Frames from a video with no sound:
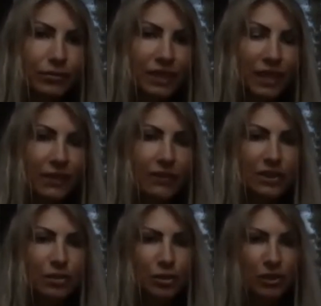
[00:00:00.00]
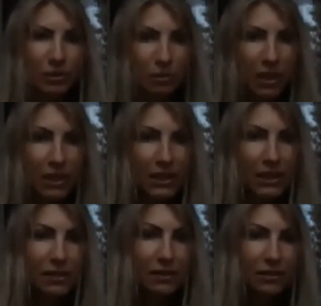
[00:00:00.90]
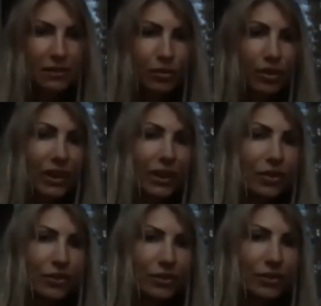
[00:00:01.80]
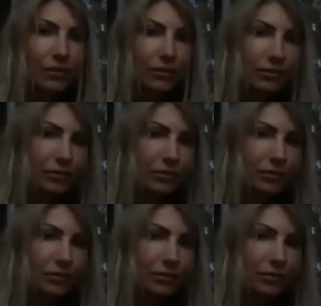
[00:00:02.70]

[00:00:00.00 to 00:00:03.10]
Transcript: taking responsibility within yourself.